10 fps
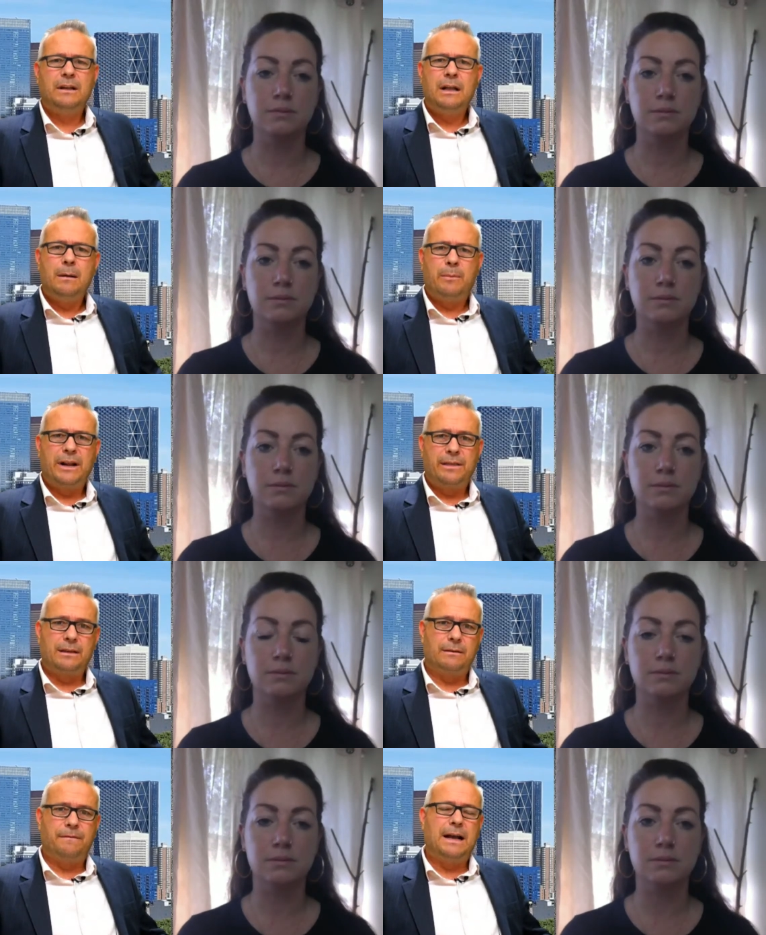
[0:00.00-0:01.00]
Speaker 1: but I think the
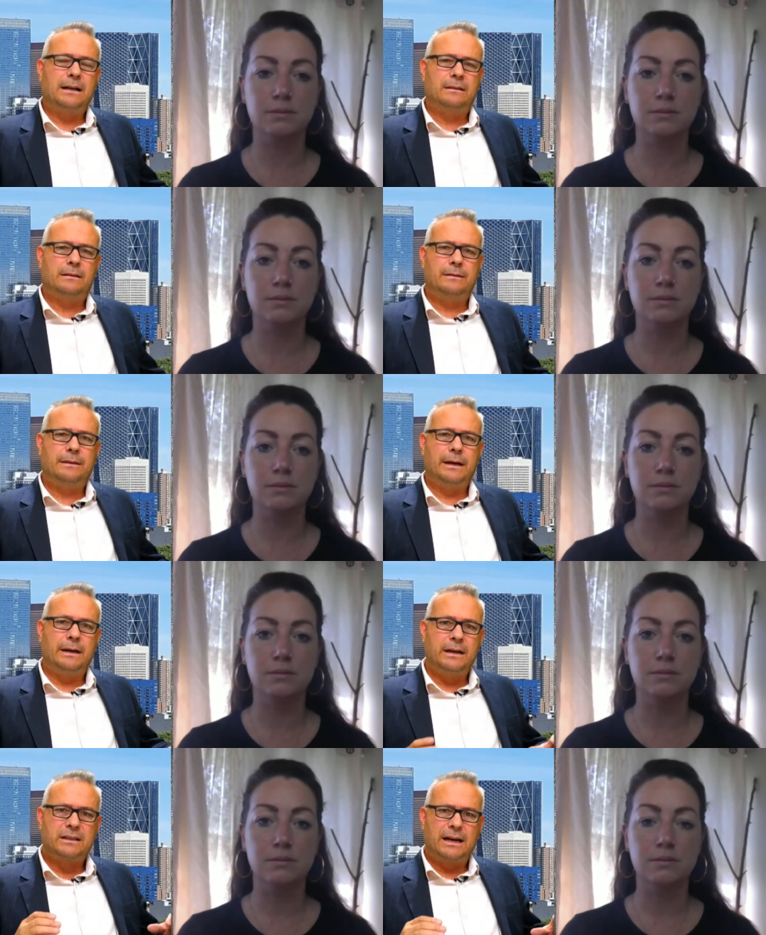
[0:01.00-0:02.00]
fact that it
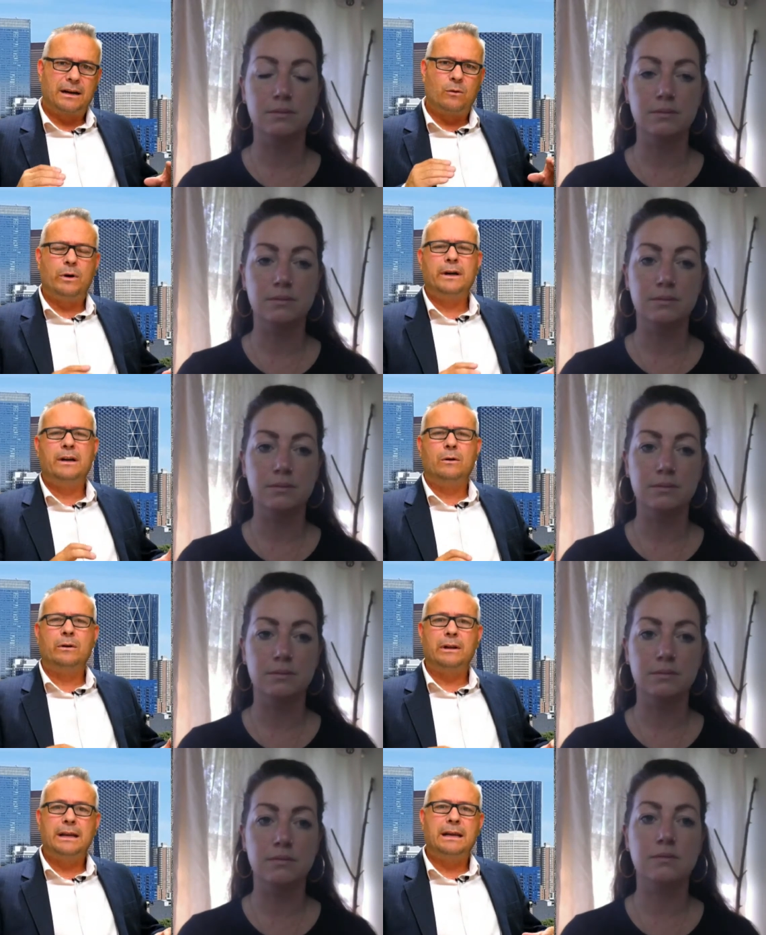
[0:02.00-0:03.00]
is kind of the one and
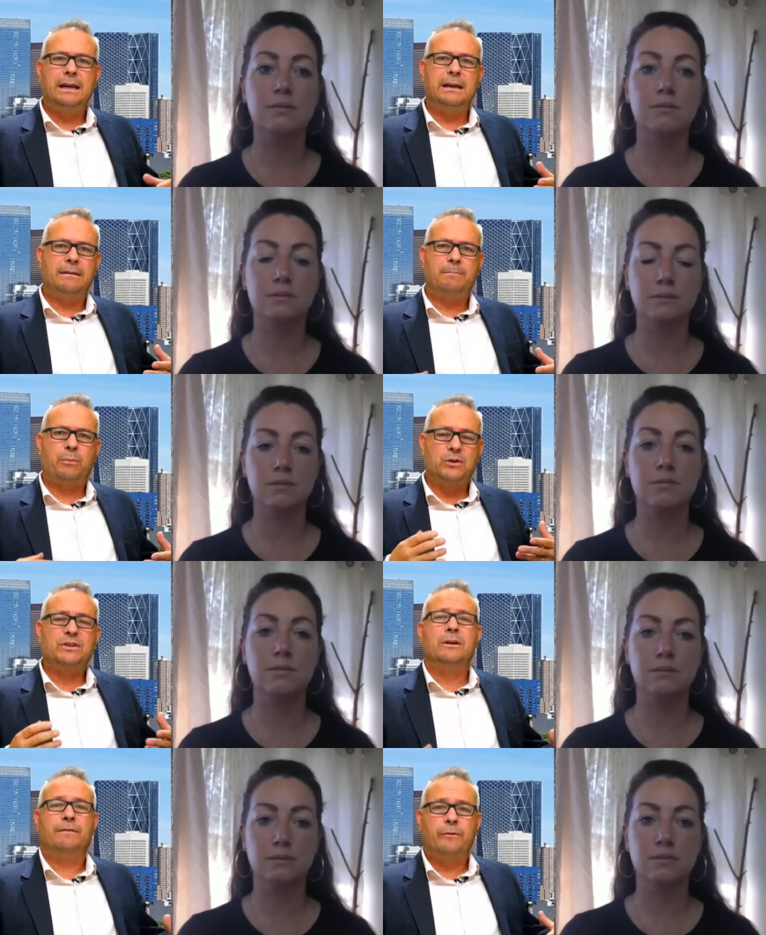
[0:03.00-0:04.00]
only personal
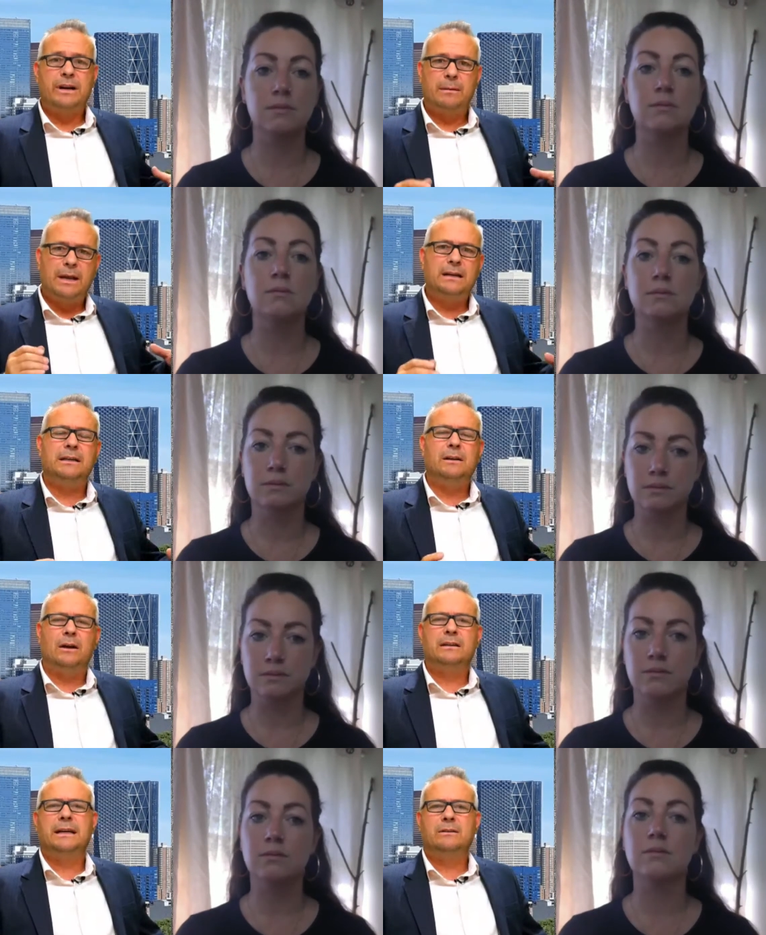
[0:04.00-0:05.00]
freedom, anti
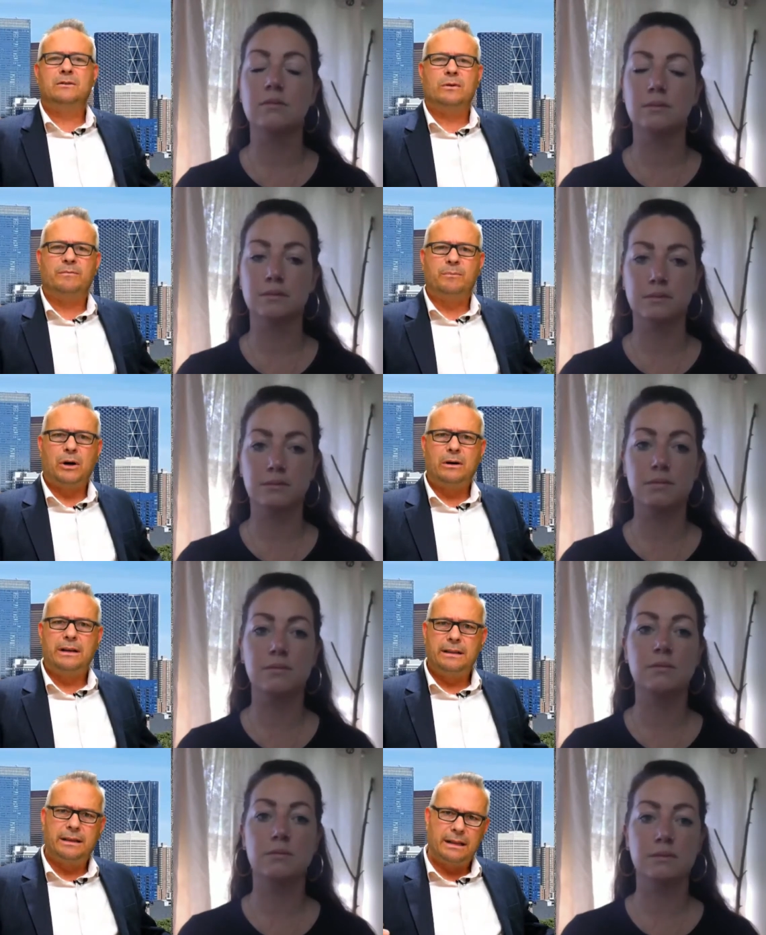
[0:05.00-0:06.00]
lockdown sort of party
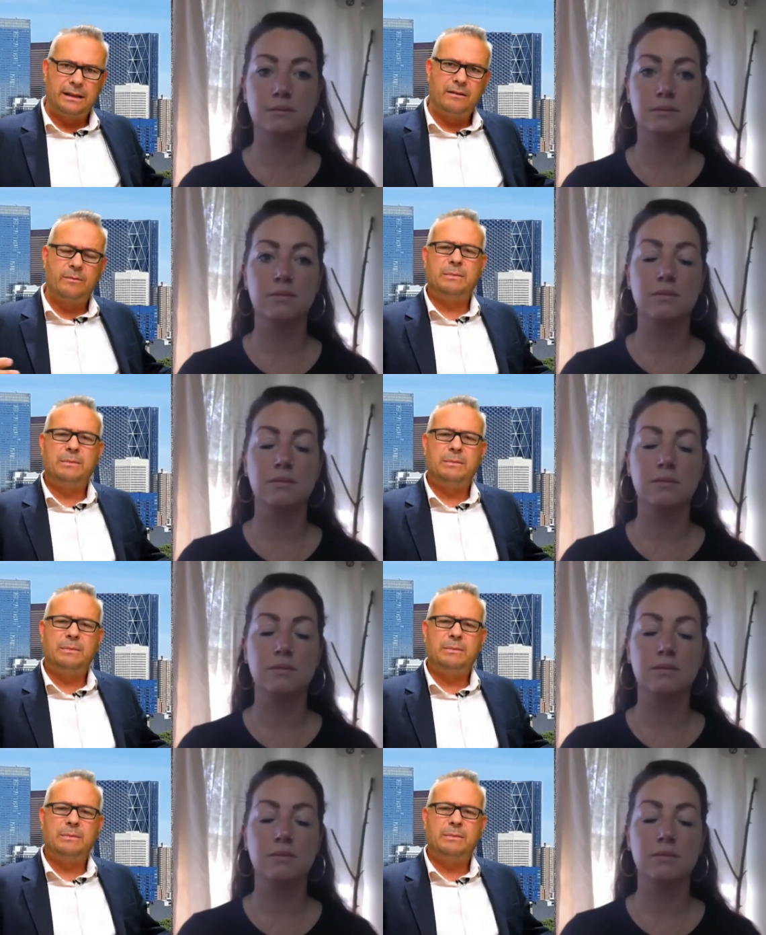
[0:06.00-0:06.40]
that, that you would be